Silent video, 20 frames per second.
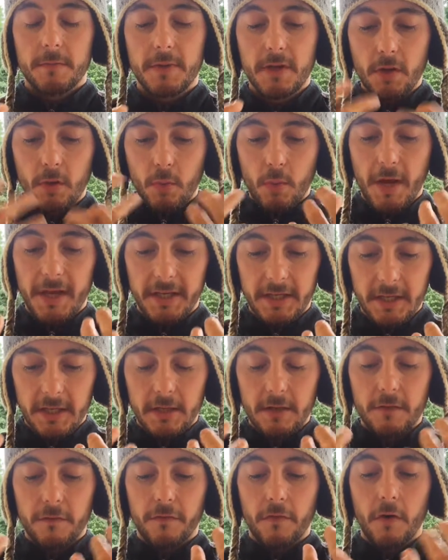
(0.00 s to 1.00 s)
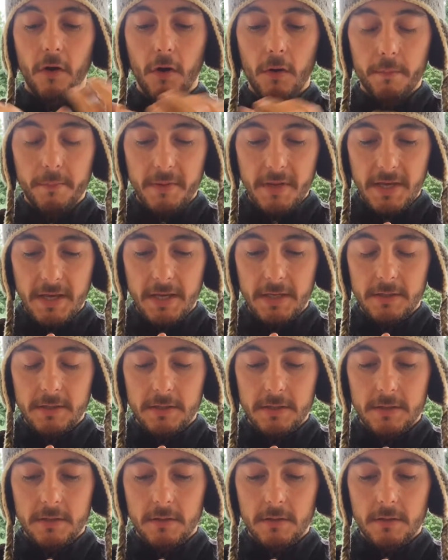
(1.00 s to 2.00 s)
to be awakened for all
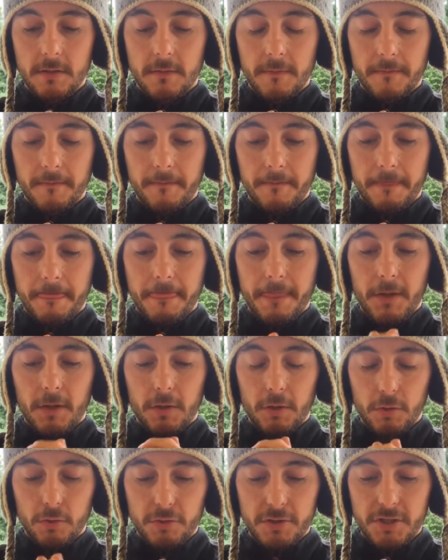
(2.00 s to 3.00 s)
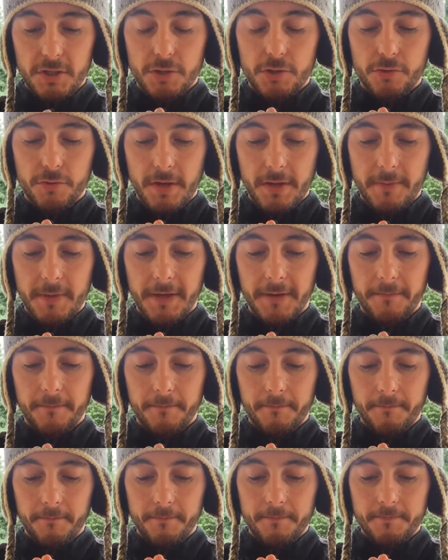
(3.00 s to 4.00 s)
beings, lucid dreaming,
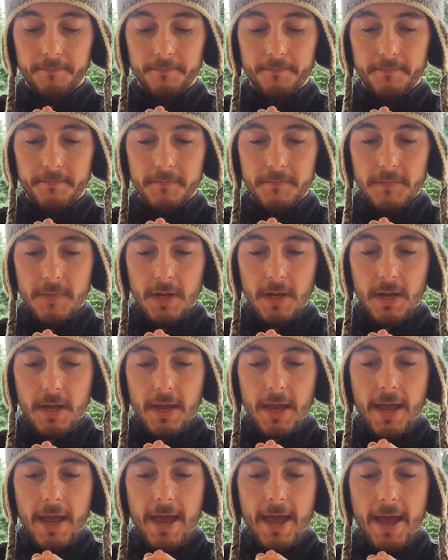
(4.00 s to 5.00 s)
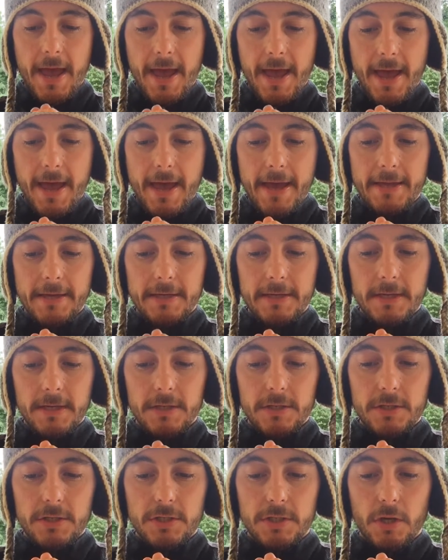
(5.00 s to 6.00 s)
and
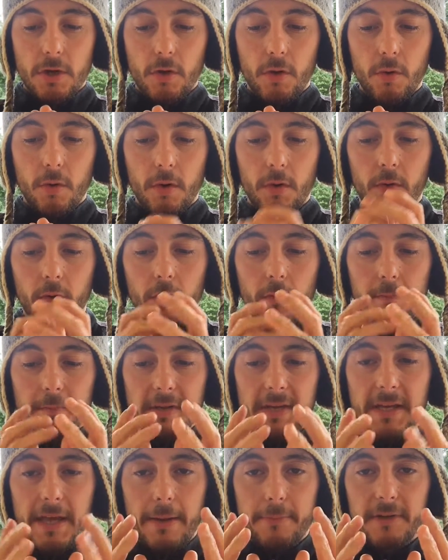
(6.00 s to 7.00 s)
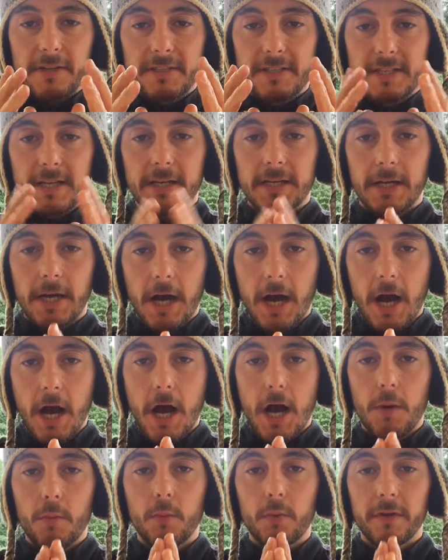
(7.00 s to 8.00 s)
so being able to stay
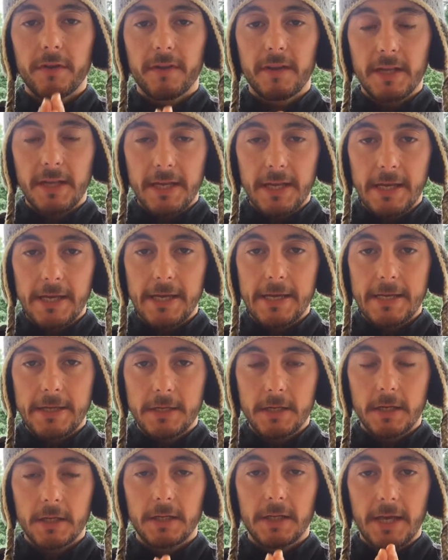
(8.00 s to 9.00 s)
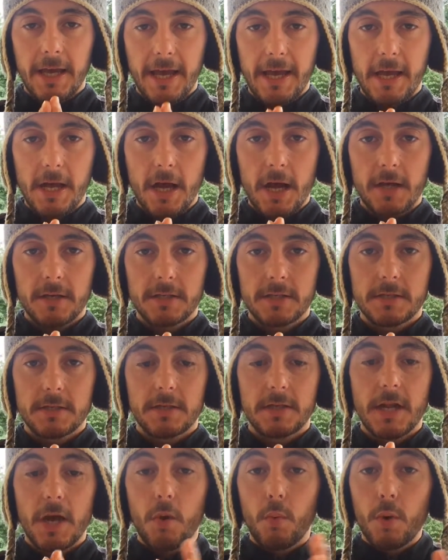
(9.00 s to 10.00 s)
calm within chaos.
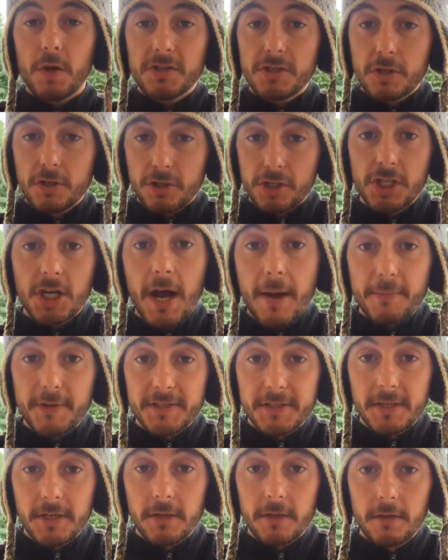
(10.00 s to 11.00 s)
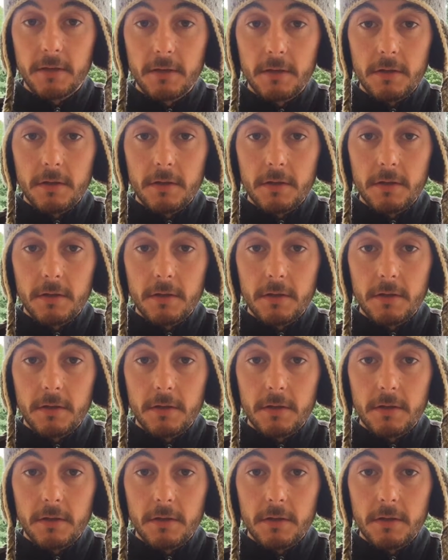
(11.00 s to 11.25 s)
Now, once your shamatha